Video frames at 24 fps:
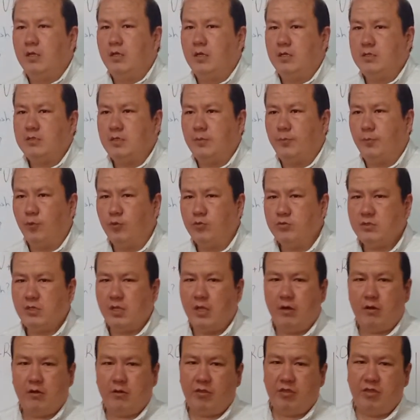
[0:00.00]
suppose
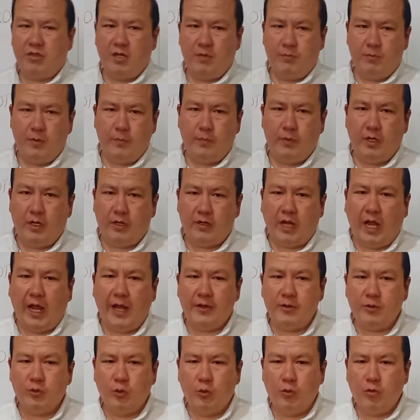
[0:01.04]
there are three people and I
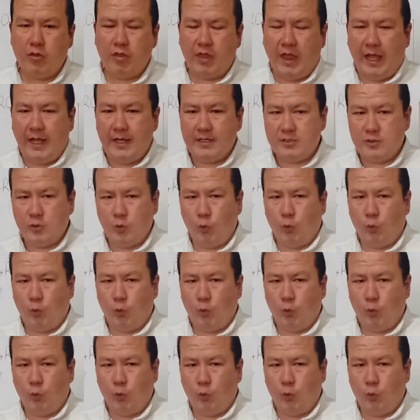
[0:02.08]
know that